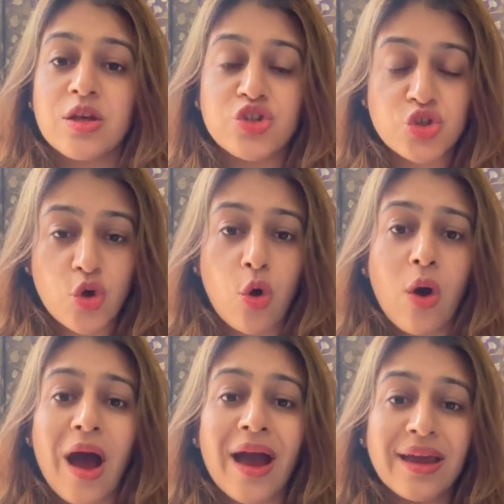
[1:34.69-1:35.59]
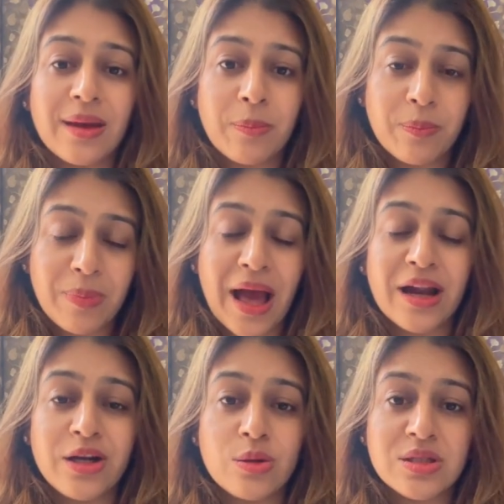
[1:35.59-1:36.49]
So I
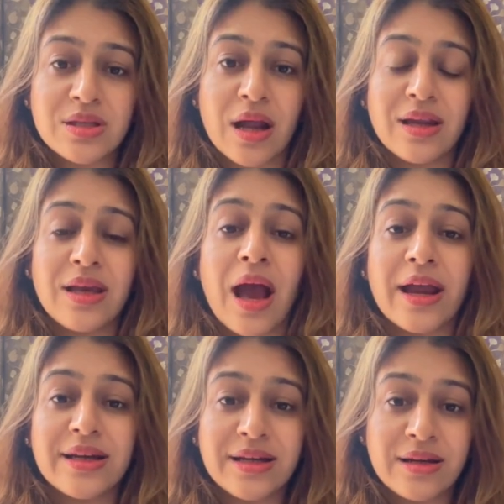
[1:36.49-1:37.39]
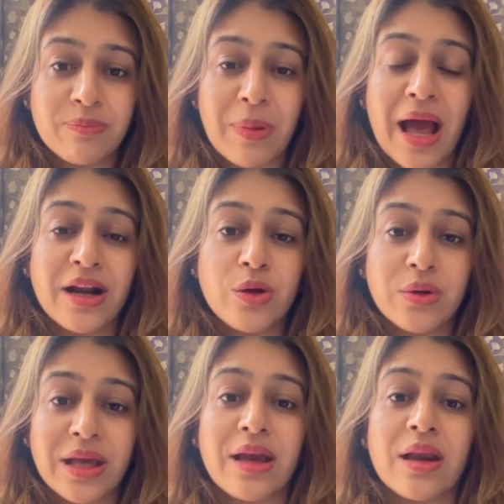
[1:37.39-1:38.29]
plan to study, I plan
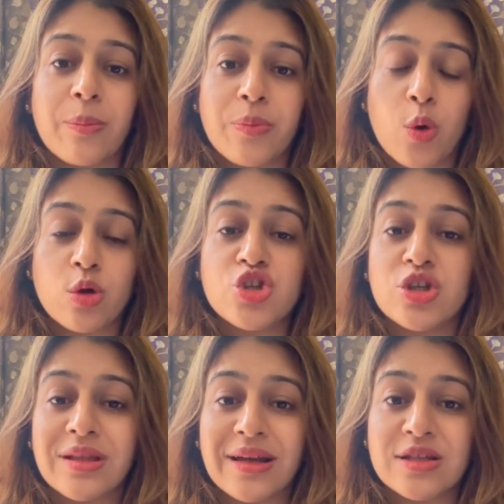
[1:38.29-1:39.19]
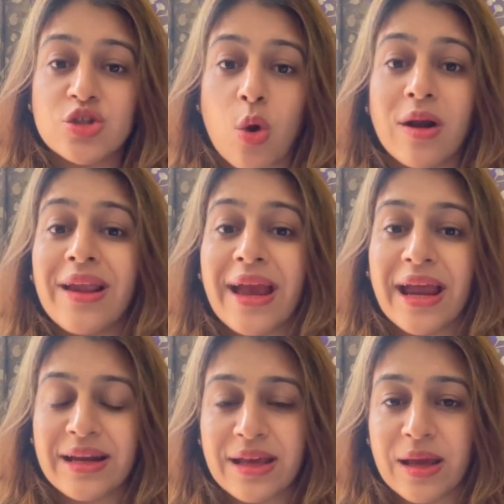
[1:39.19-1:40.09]
to take an approach that is called
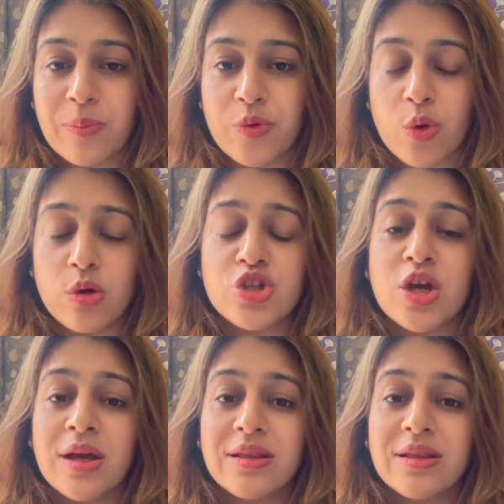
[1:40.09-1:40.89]
etic approach,